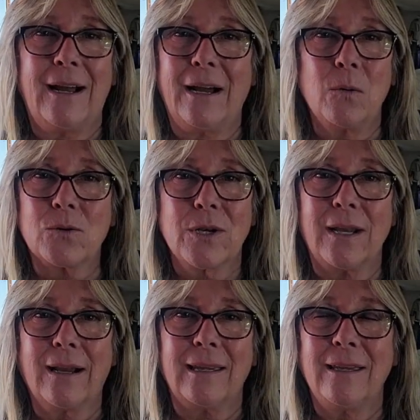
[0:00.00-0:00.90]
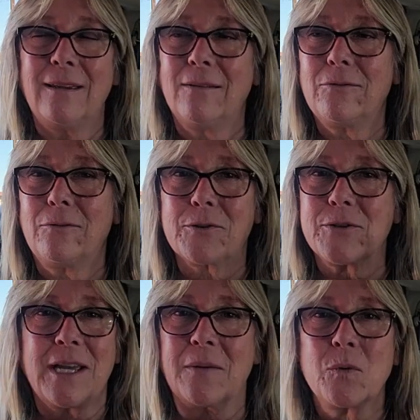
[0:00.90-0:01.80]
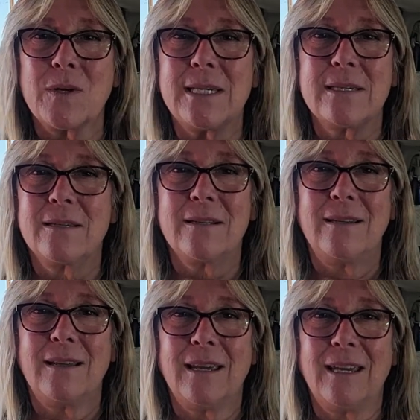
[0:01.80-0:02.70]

I was lucky. For some reason,